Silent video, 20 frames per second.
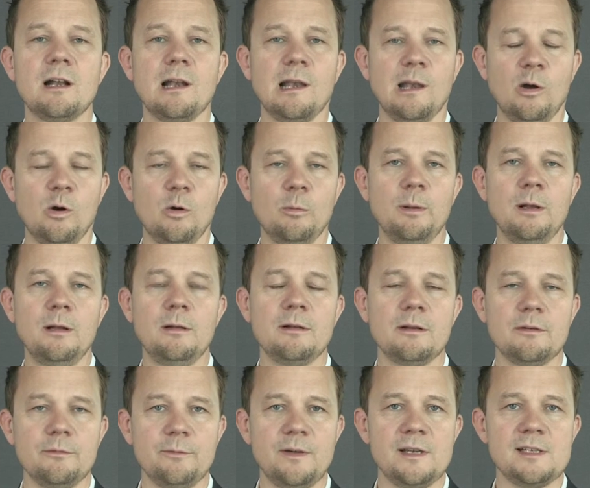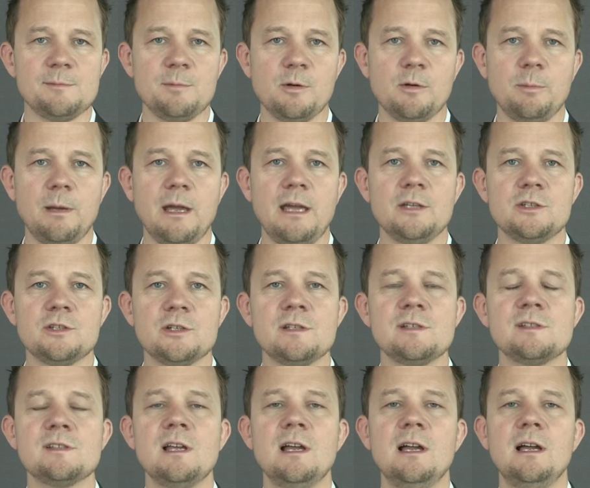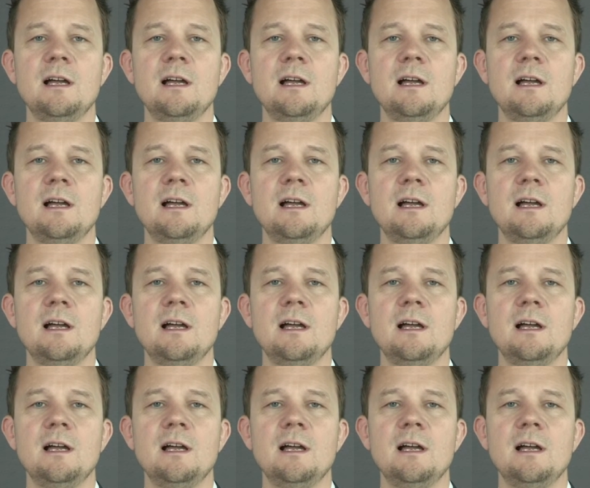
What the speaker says: global Facebook pages,